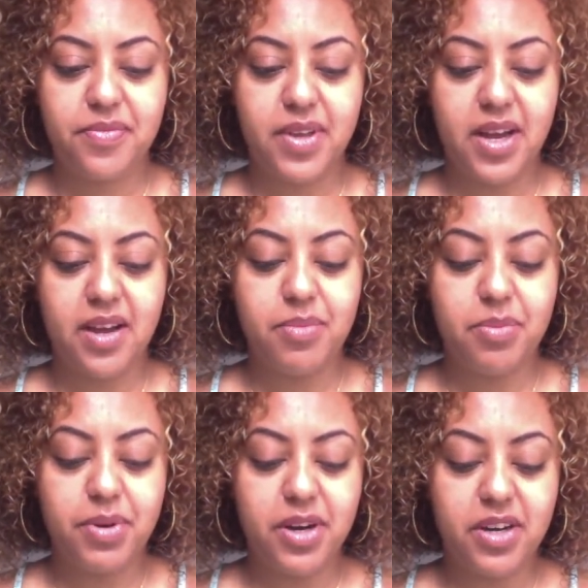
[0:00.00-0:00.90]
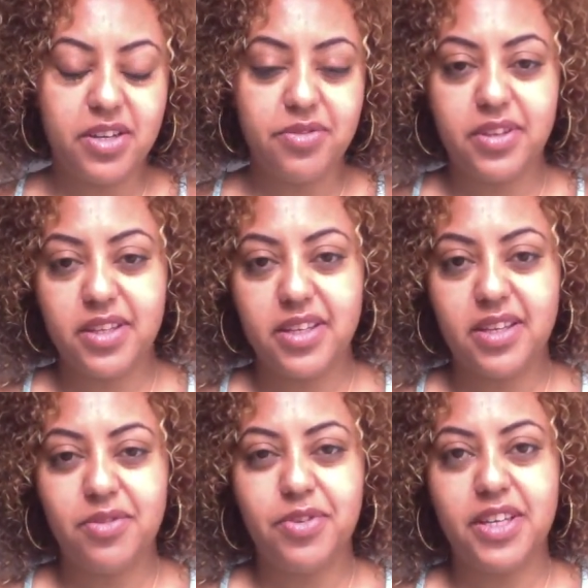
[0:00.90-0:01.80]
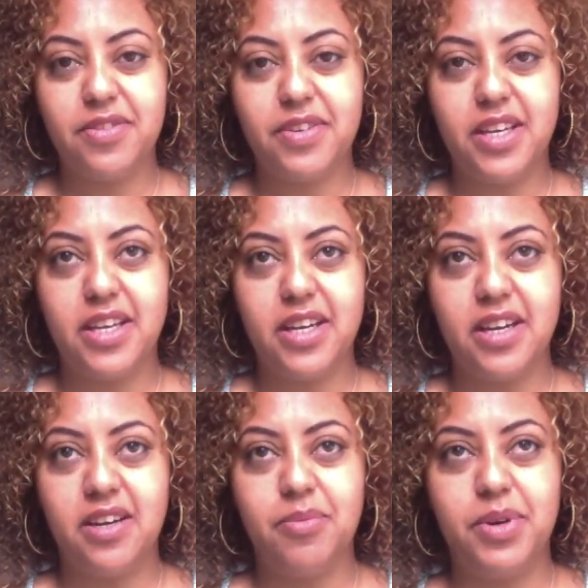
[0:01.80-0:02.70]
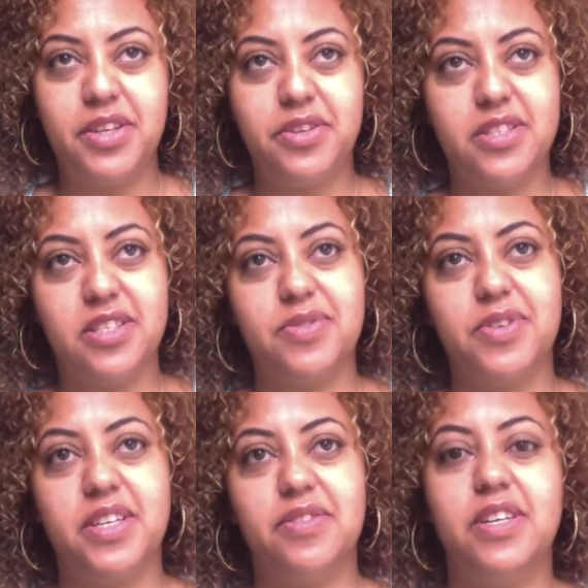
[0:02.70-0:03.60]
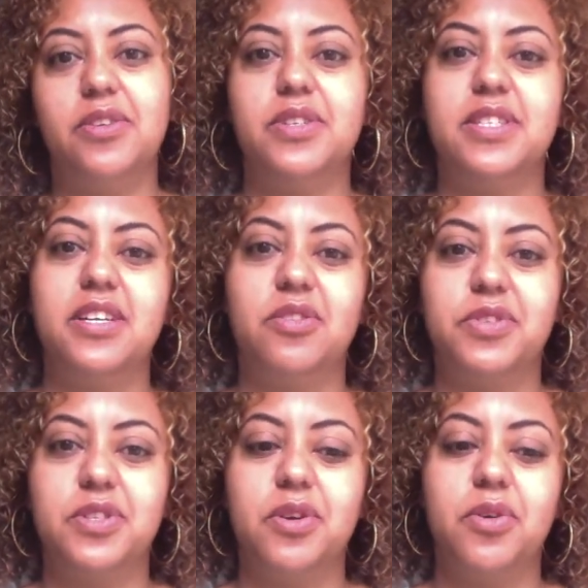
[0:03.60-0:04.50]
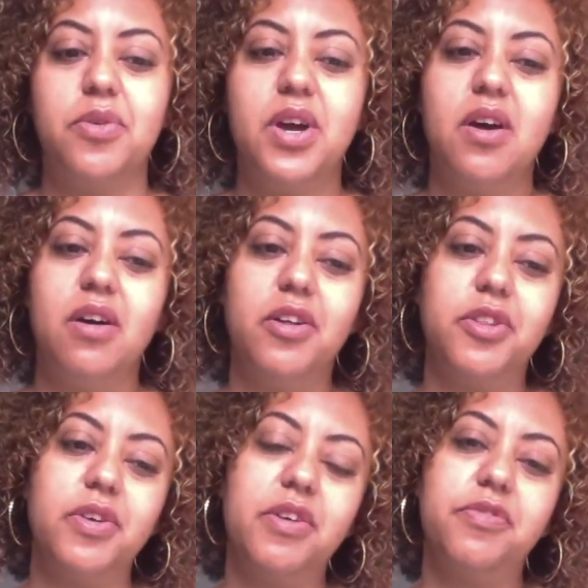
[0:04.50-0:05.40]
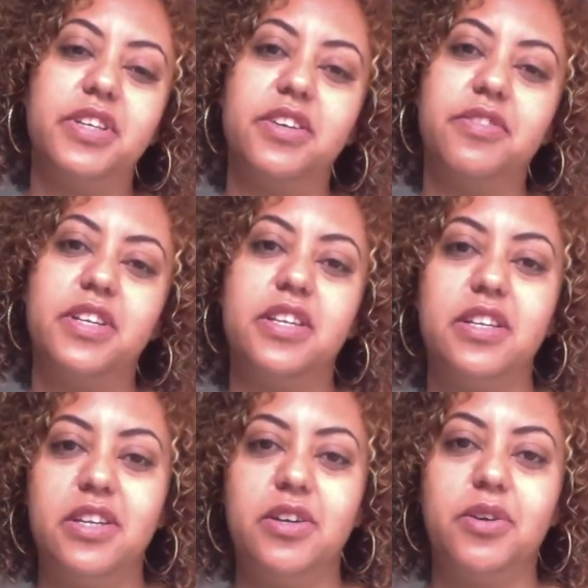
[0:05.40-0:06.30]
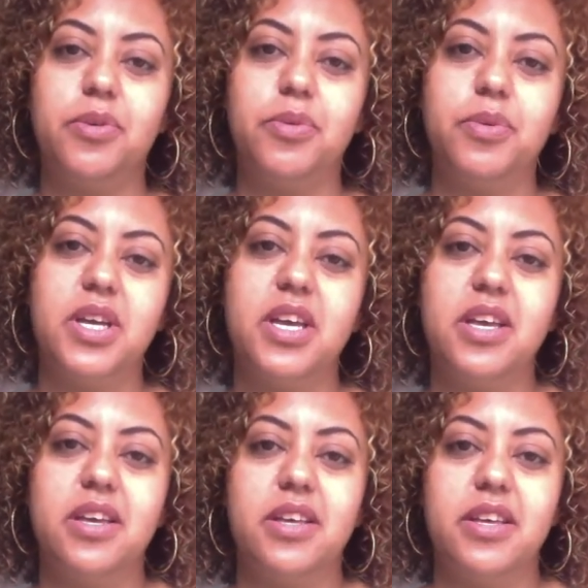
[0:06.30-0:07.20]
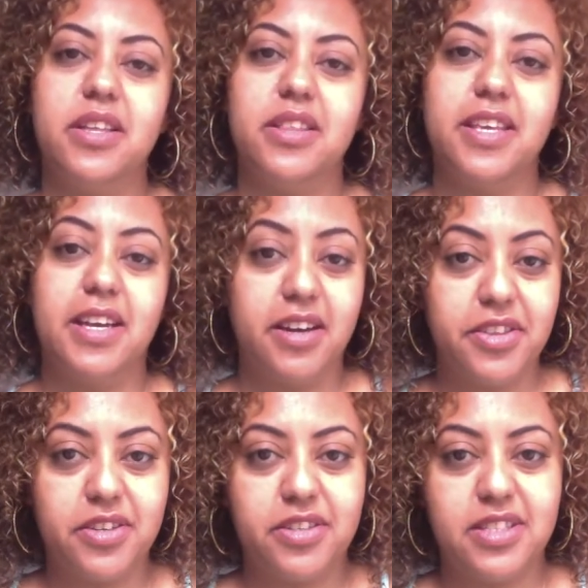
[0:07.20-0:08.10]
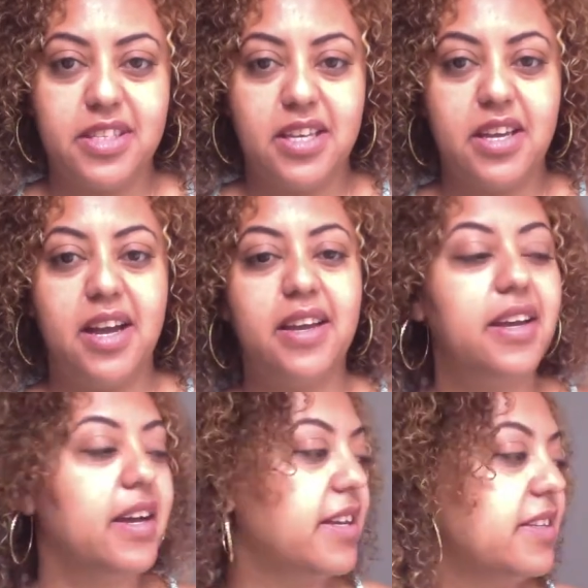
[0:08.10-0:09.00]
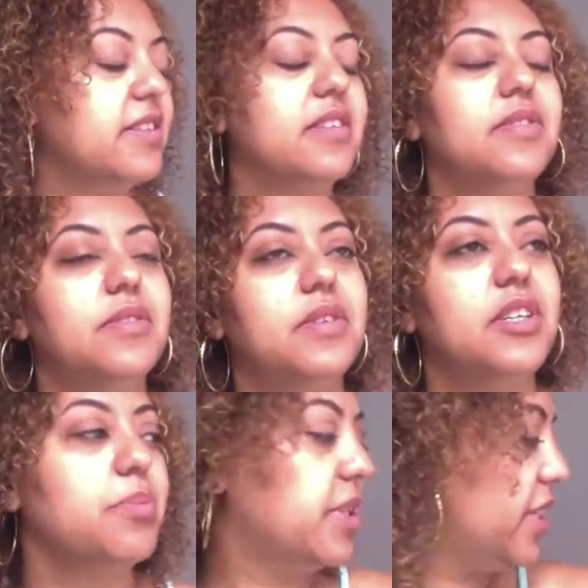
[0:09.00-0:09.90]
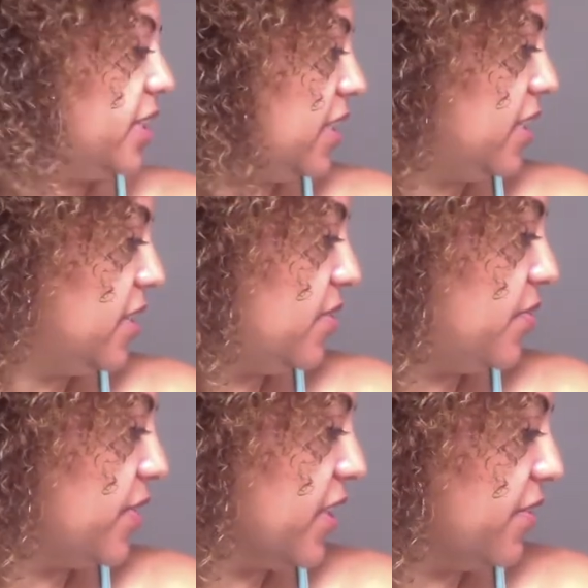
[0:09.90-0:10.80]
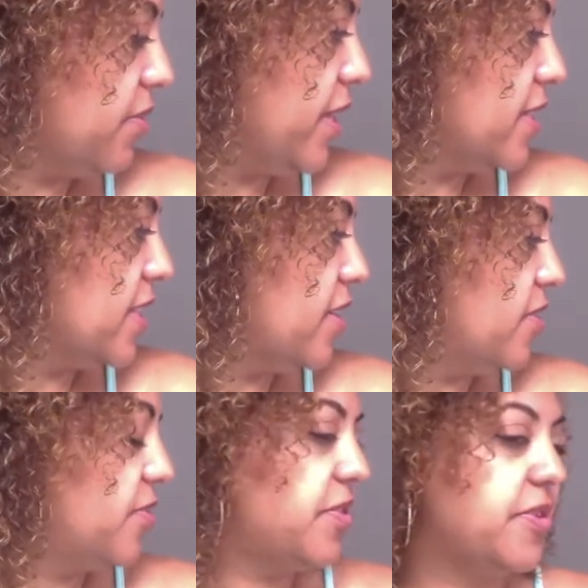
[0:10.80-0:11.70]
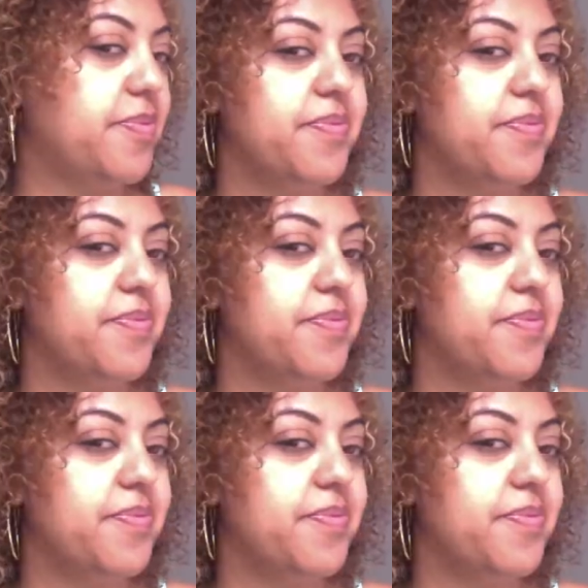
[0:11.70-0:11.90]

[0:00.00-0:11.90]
But part of forgiving others is forgiving yourself. So although I've forgiven, the others, I hadn't completely forgiven myself.